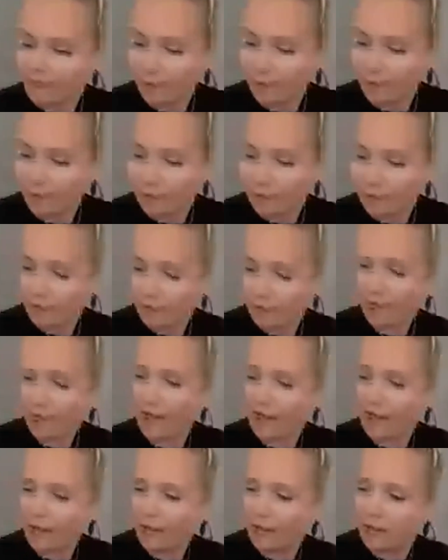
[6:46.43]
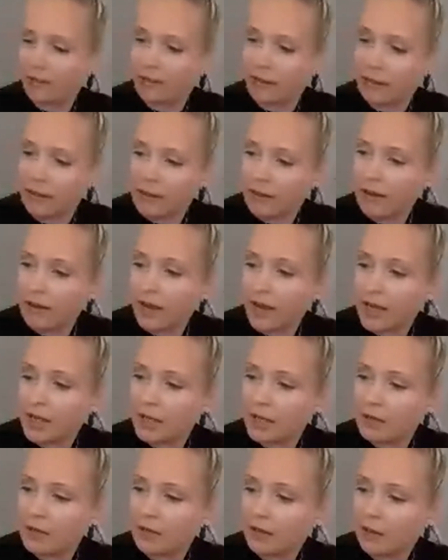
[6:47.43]
So yeah, I
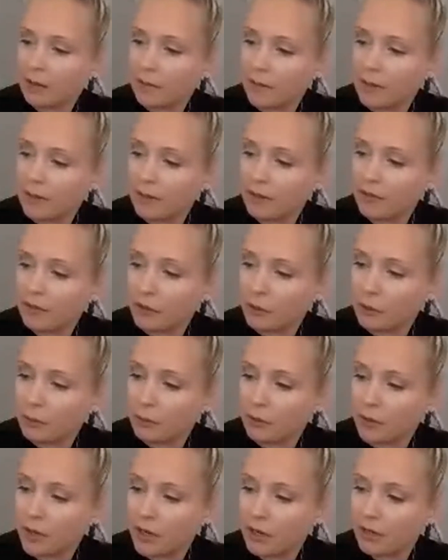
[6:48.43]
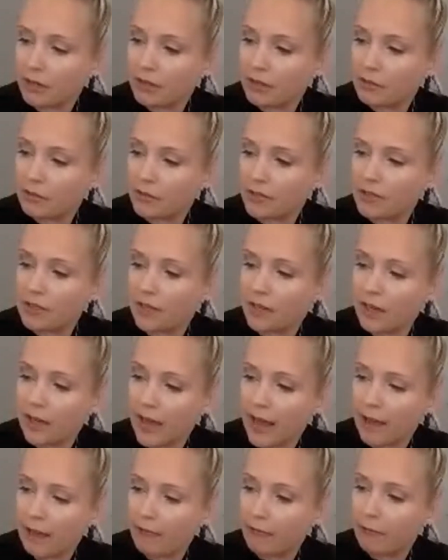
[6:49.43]
do recommend a few products which I
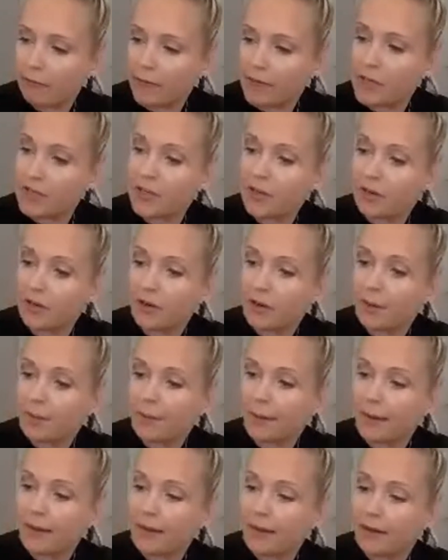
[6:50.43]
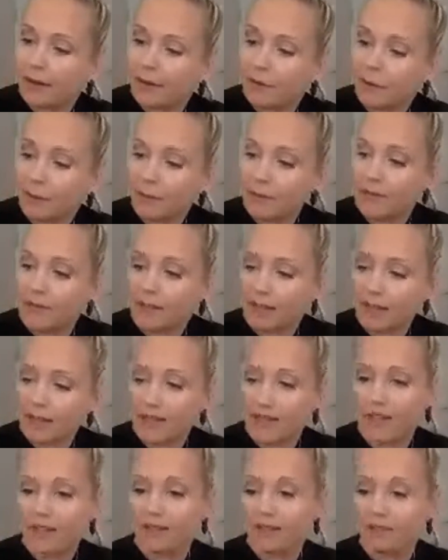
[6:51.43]
have mentioned on my
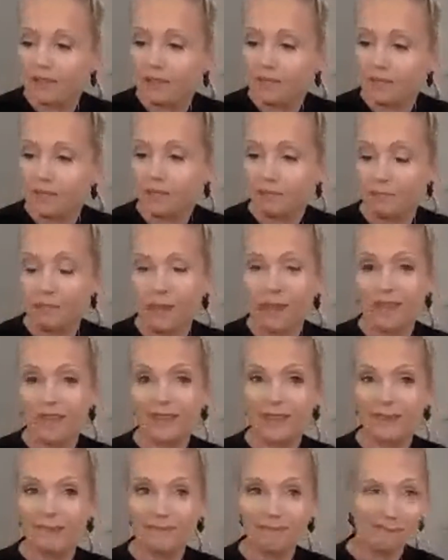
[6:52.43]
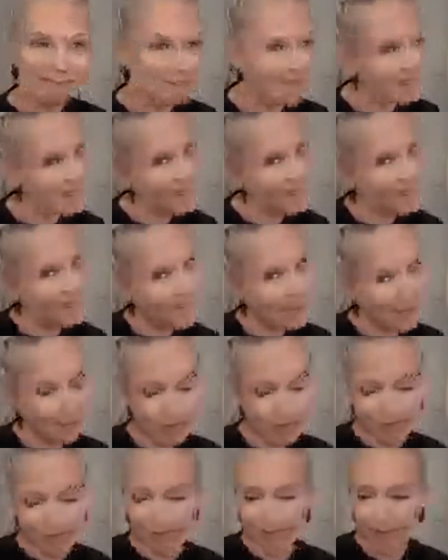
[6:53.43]
website, but this is not
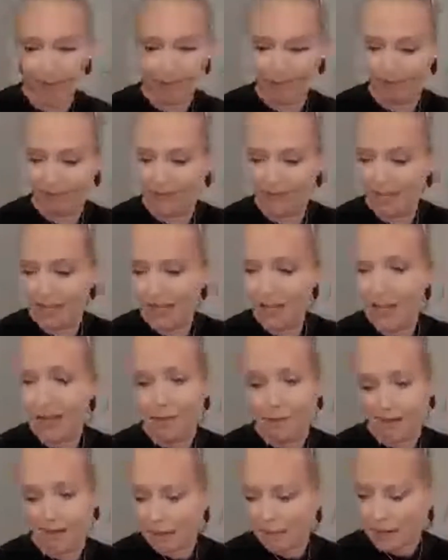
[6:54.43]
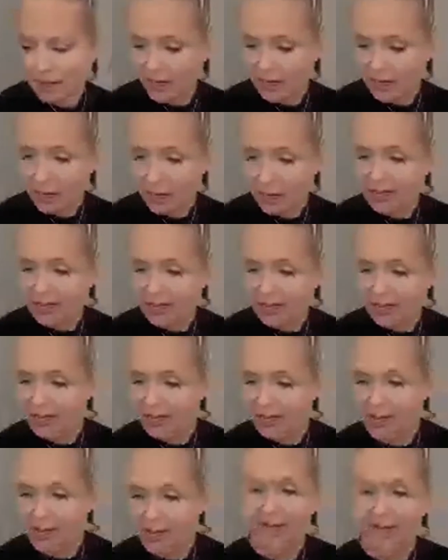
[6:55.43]
one of them. But I'm gonna use it up
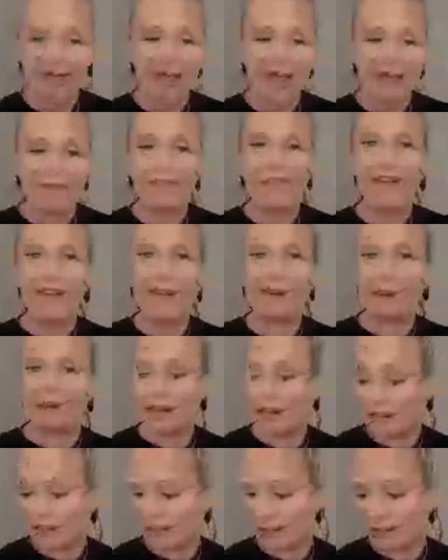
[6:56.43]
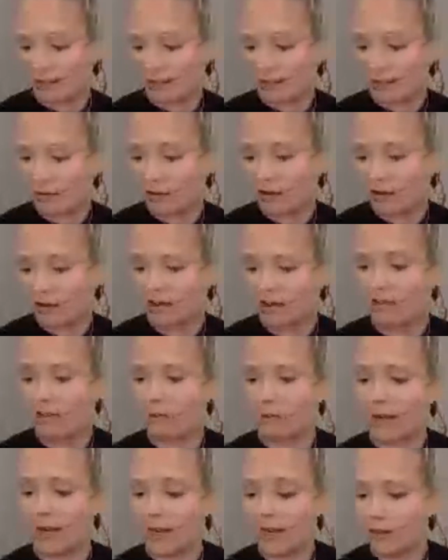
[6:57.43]
now that I have it anyway, so never
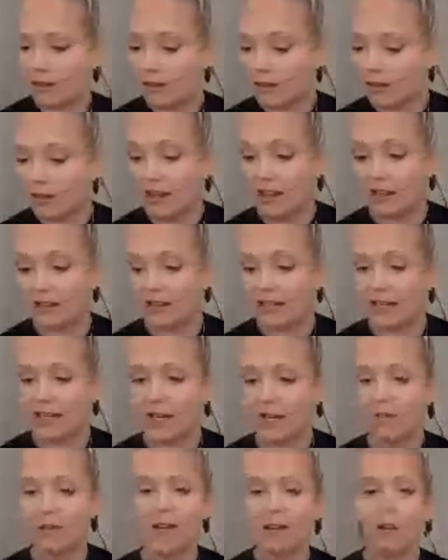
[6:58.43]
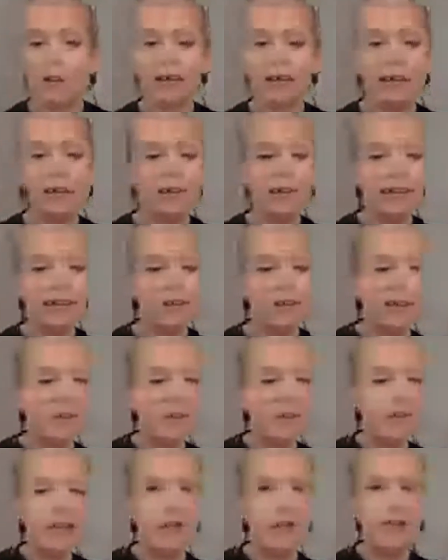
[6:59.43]
mind. You can see now when I paint that
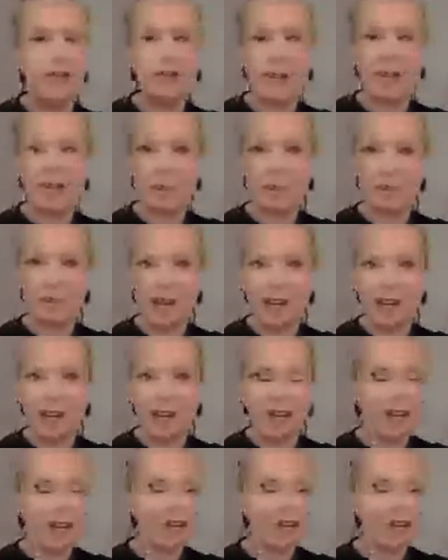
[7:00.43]
it's quite runny.